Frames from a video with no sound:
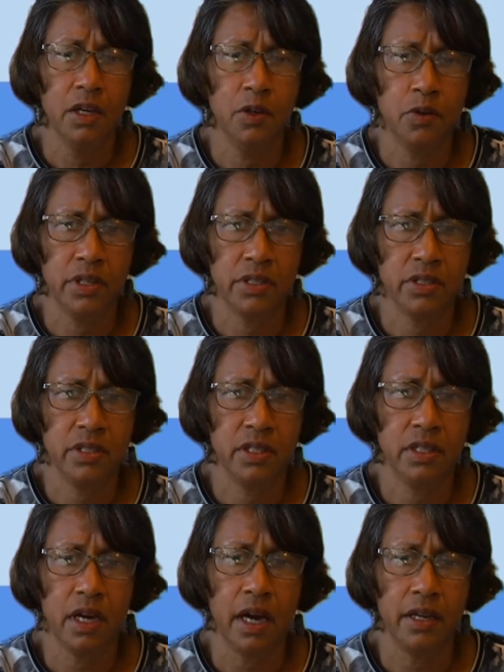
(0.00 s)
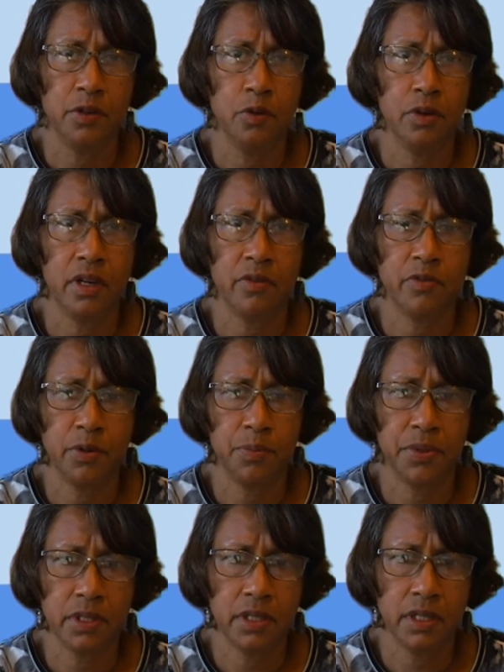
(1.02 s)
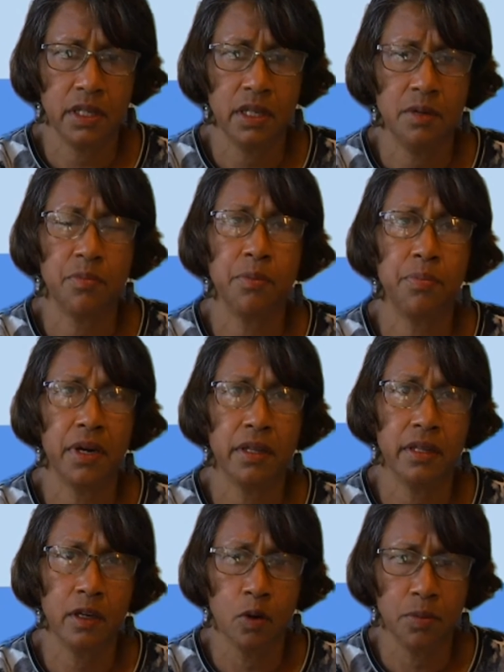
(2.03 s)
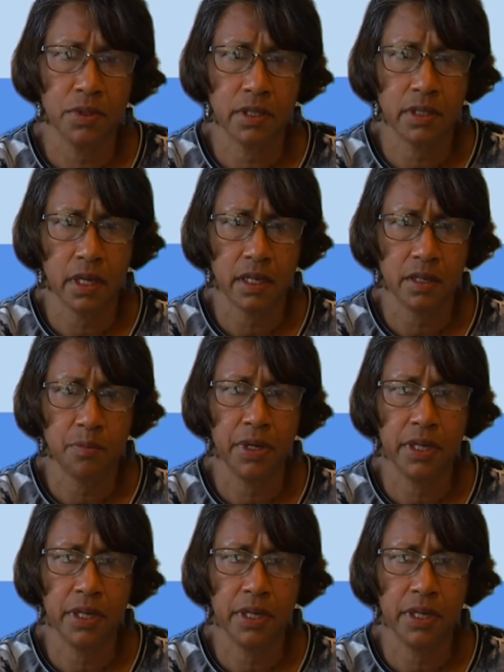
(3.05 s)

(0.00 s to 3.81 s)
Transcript: UNSD and UNFCCC prepared the global set